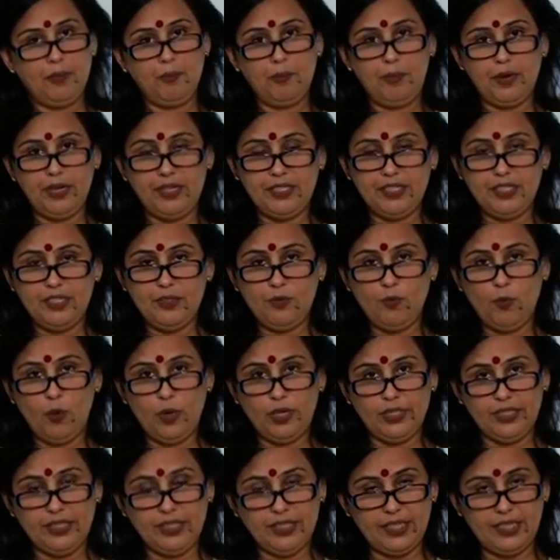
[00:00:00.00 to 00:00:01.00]
Britain
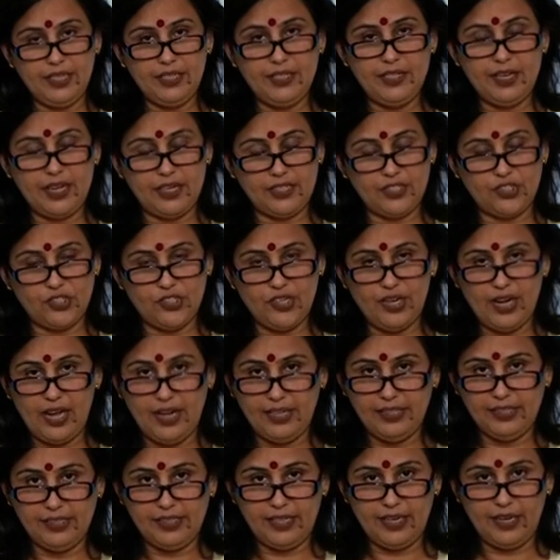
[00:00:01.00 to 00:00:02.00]
was
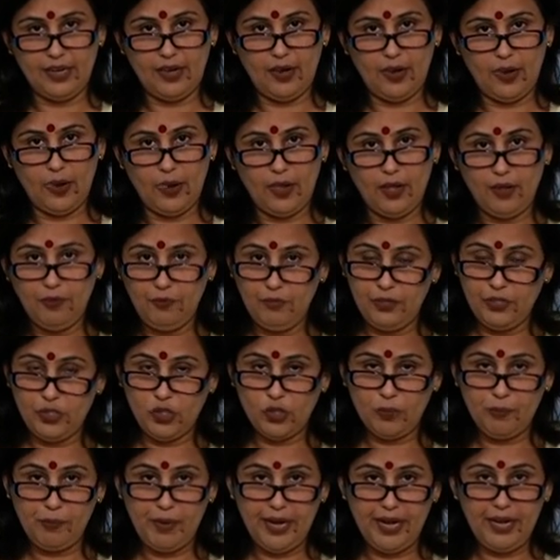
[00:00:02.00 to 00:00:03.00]
industrializing,
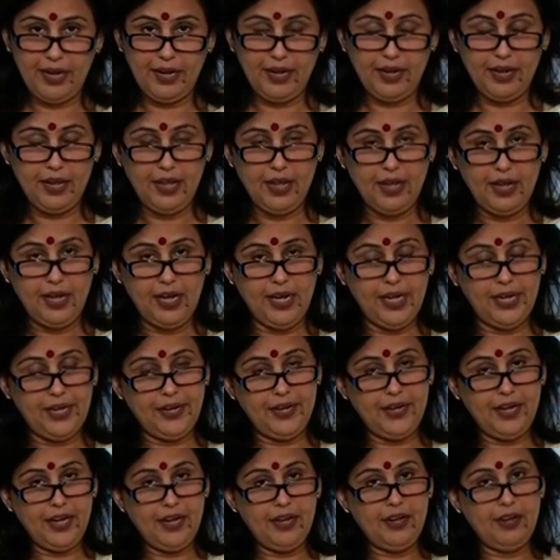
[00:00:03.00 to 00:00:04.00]
which meant it
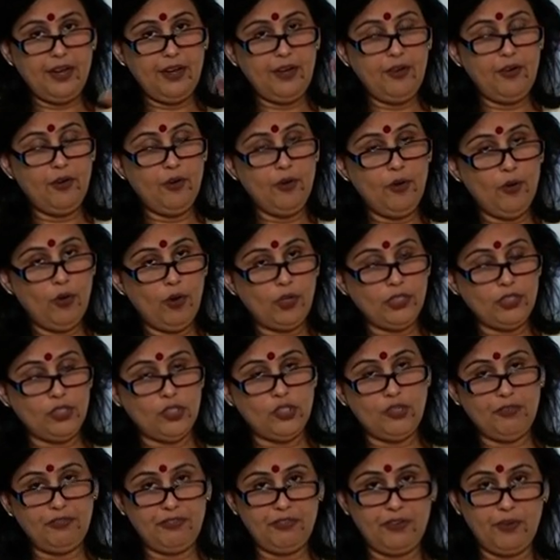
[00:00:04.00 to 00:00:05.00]
needed
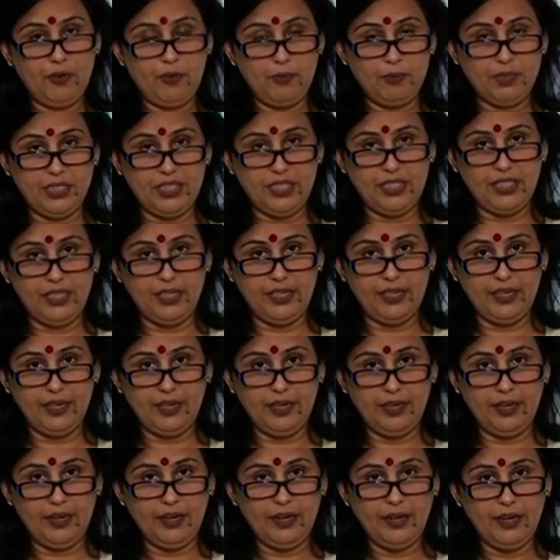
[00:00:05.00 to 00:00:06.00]
lots of raw
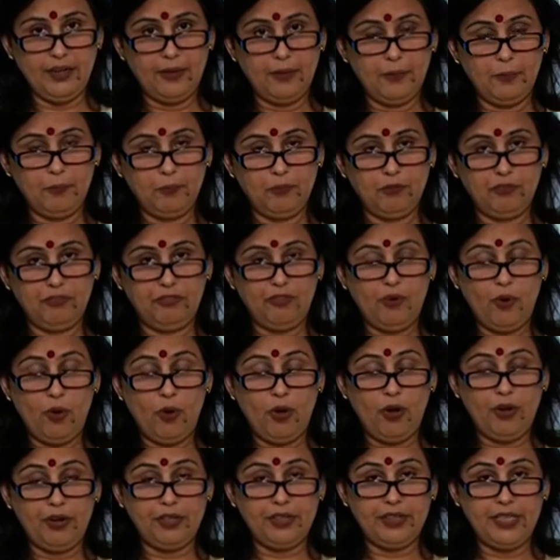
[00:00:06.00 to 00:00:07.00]
material
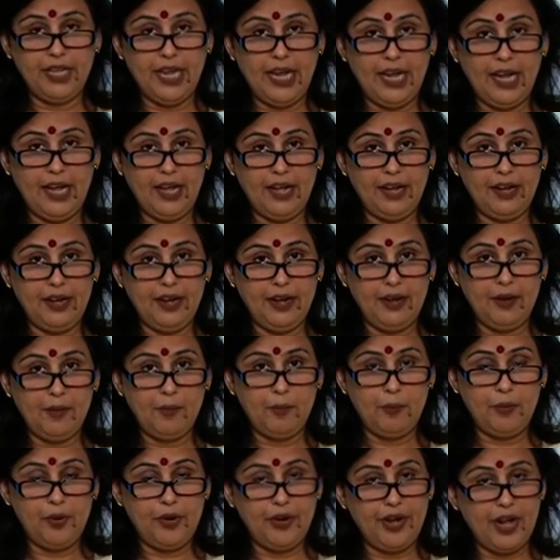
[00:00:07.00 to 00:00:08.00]
for their
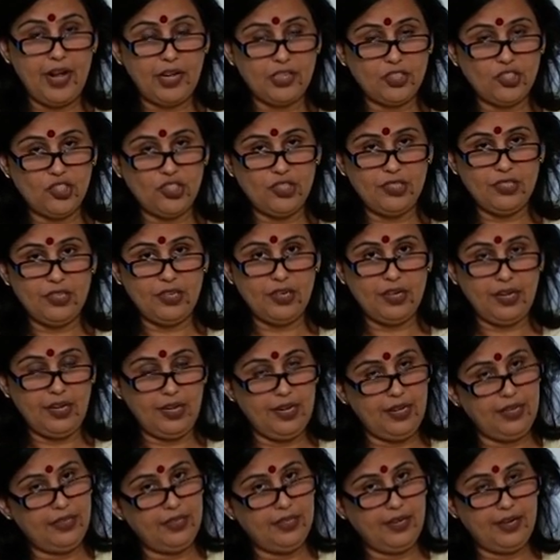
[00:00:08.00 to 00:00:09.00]
production
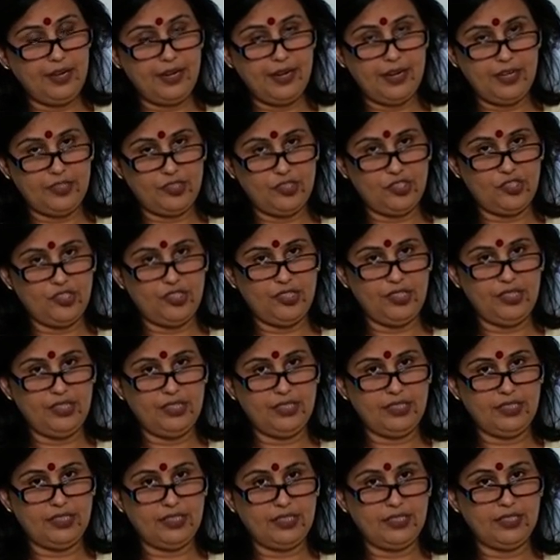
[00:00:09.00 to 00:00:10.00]
in the
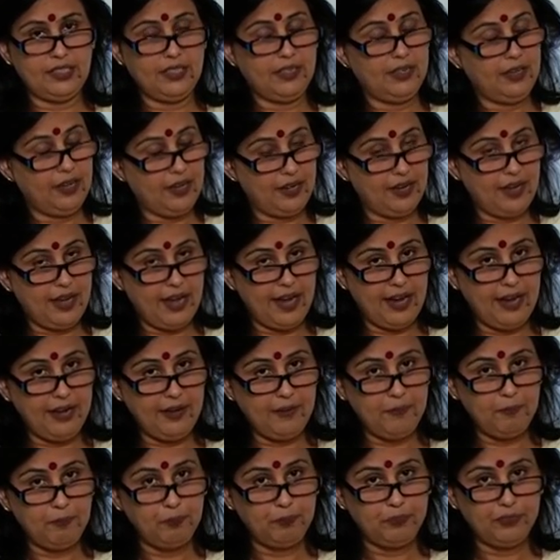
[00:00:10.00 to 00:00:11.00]
industries.
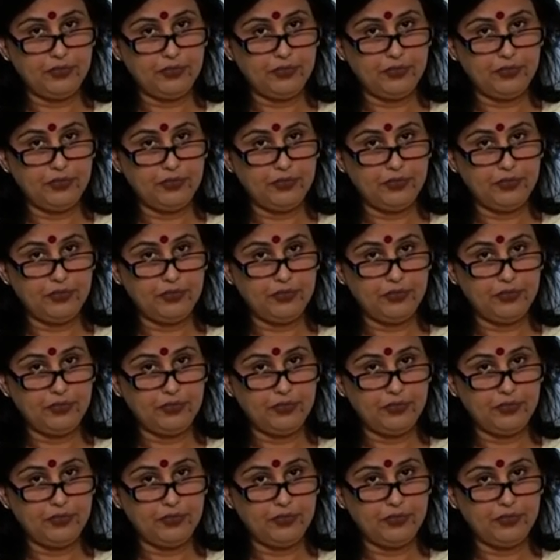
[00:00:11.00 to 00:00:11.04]
Again,